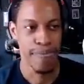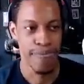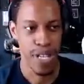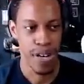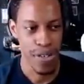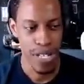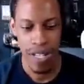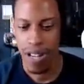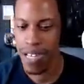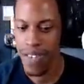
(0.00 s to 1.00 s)
So
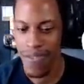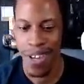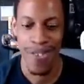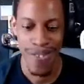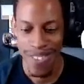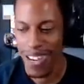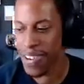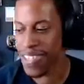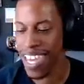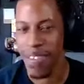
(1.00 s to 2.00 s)
even though
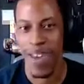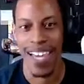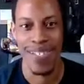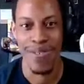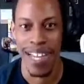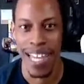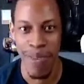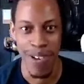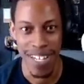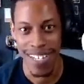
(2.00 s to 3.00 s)
the game has my name
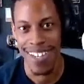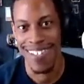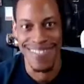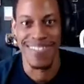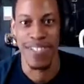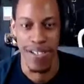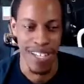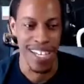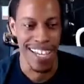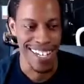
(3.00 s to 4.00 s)
on it and I did like